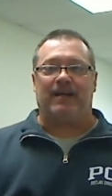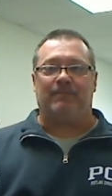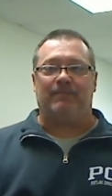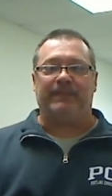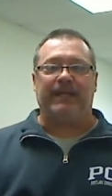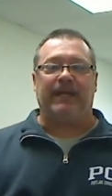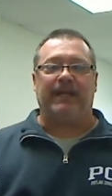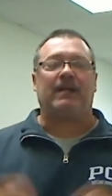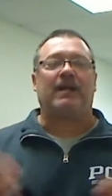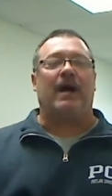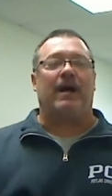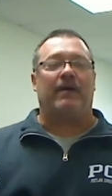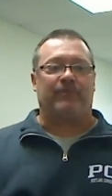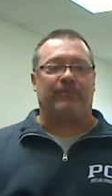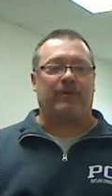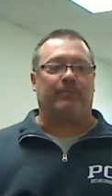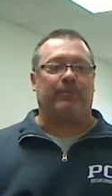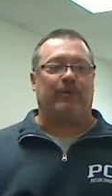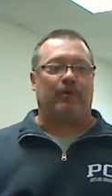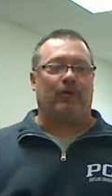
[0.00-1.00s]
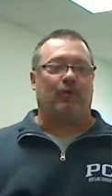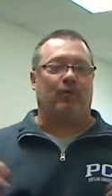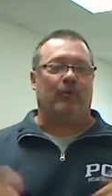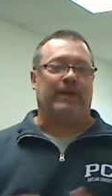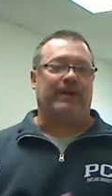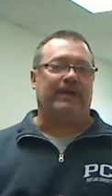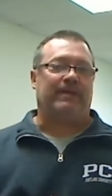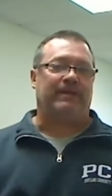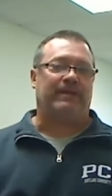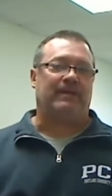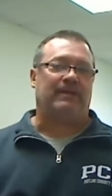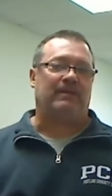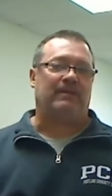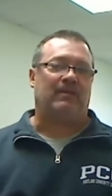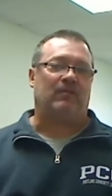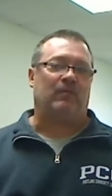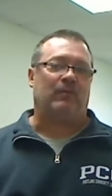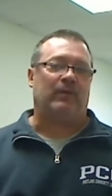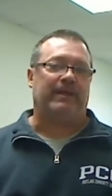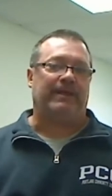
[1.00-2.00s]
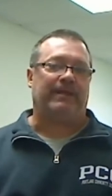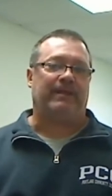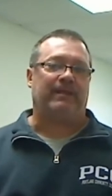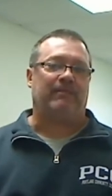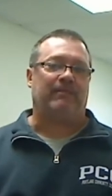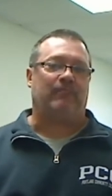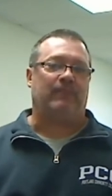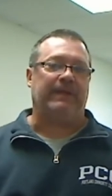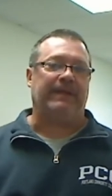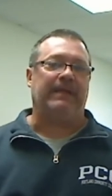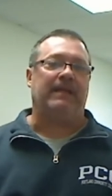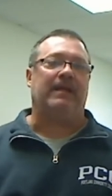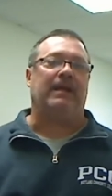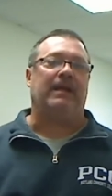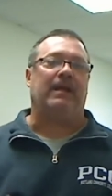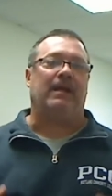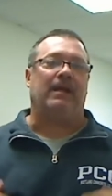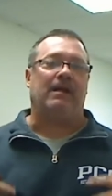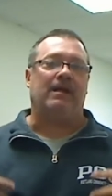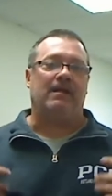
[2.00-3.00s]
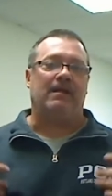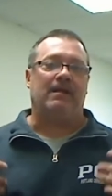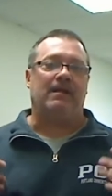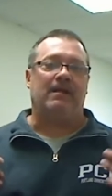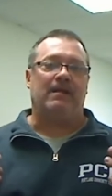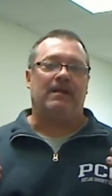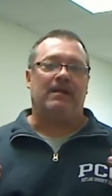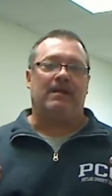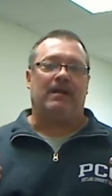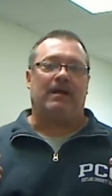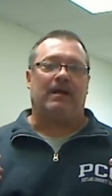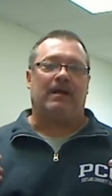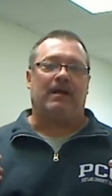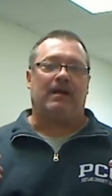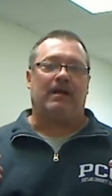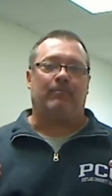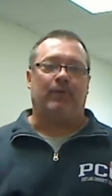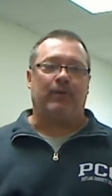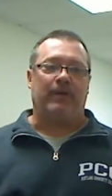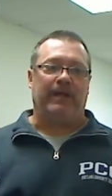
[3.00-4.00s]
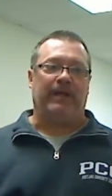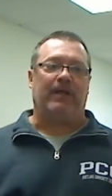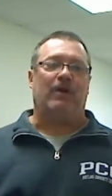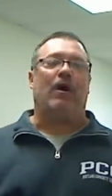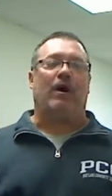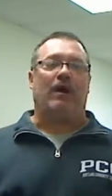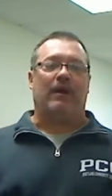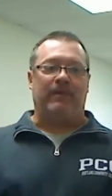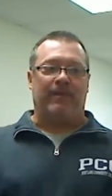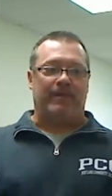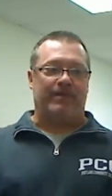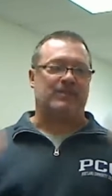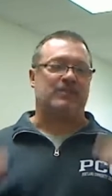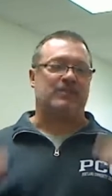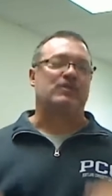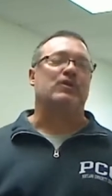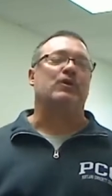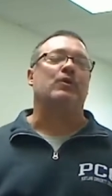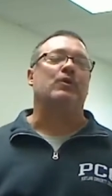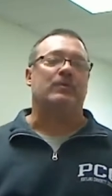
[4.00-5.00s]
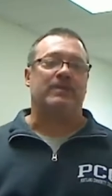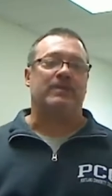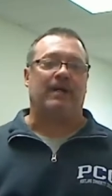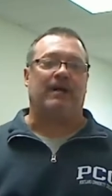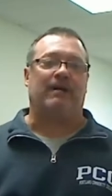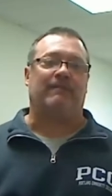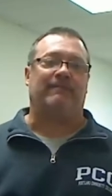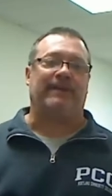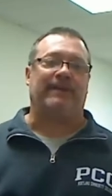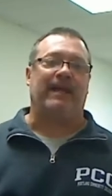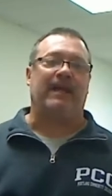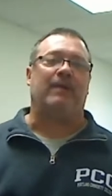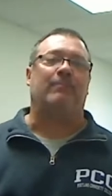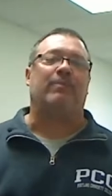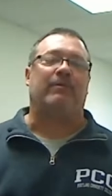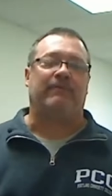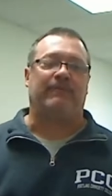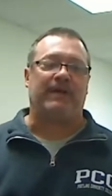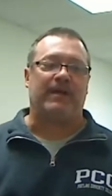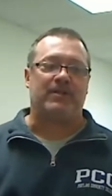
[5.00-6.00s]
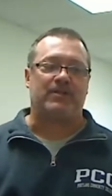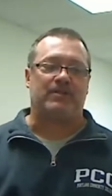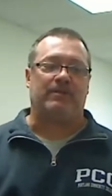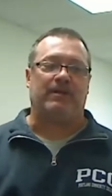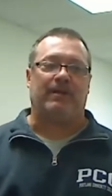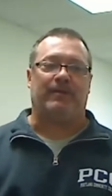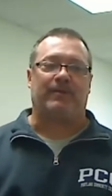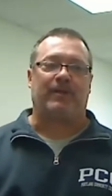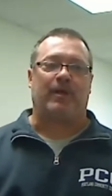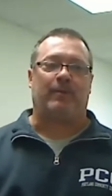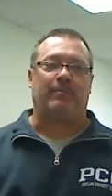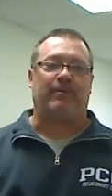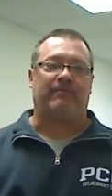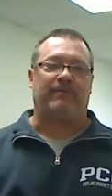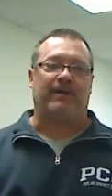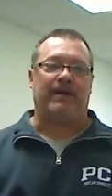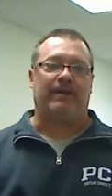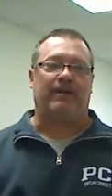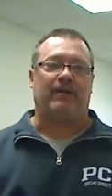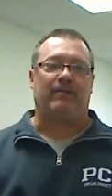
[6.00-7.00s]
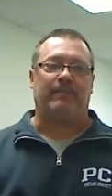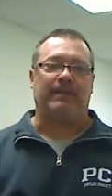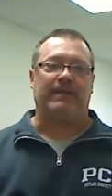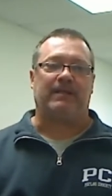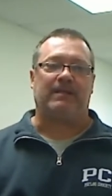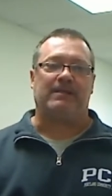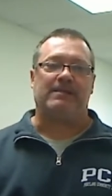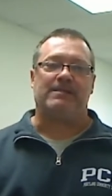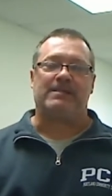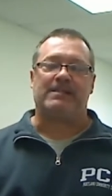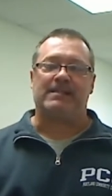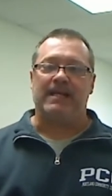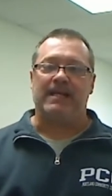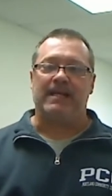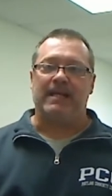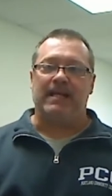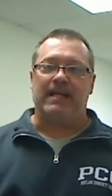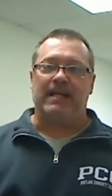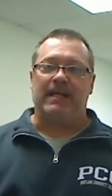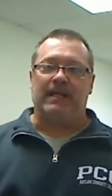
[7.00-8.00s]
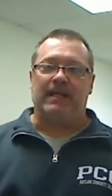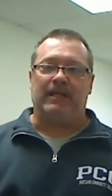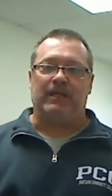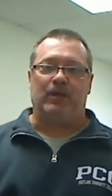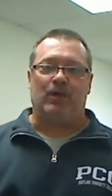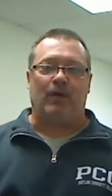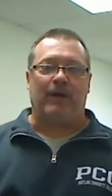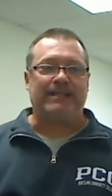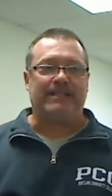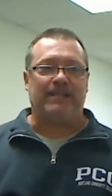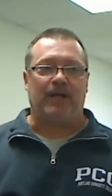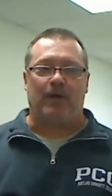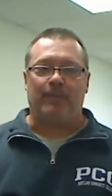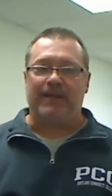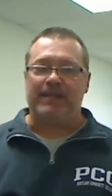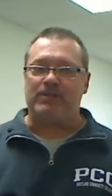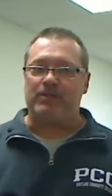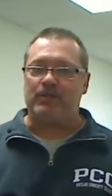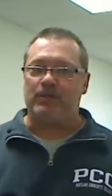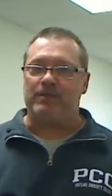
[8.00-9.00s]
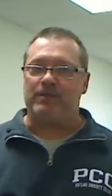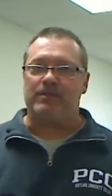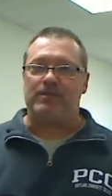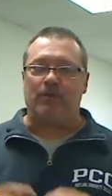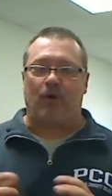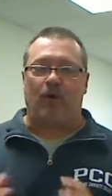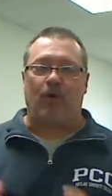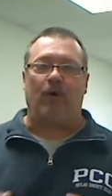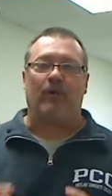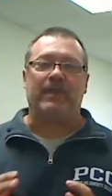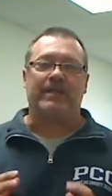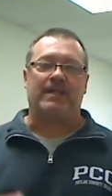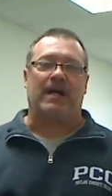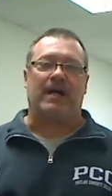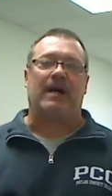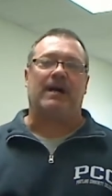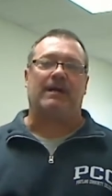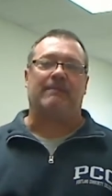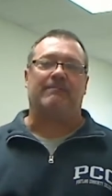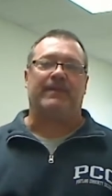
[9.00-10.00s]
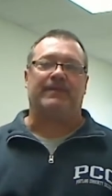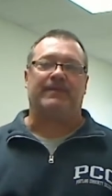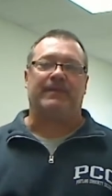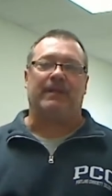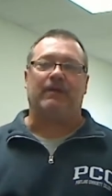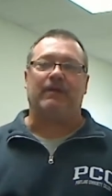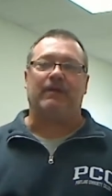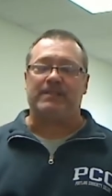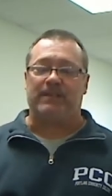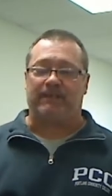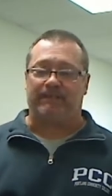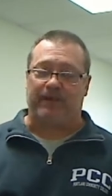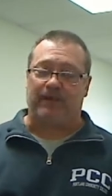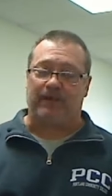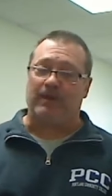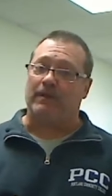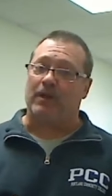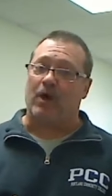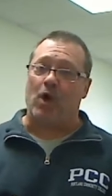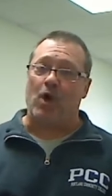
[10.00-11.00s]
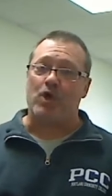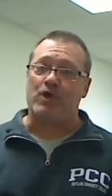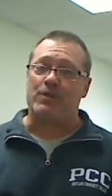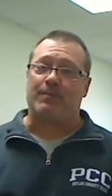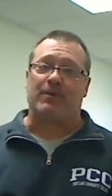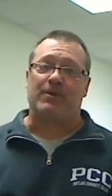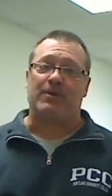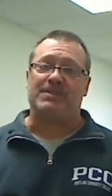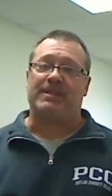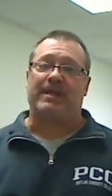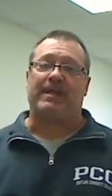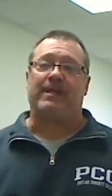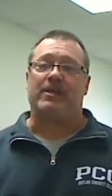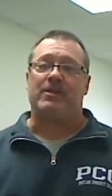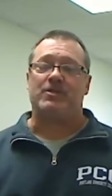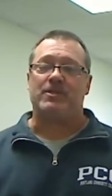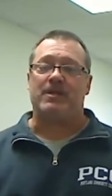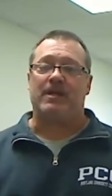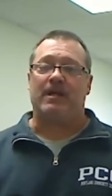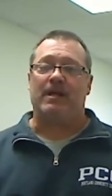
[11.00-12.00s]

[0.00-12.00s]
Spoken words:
get comfortable with being putting on the suit of a professional healthcare provider. Because, I tell my students all the time that there is a very large percentage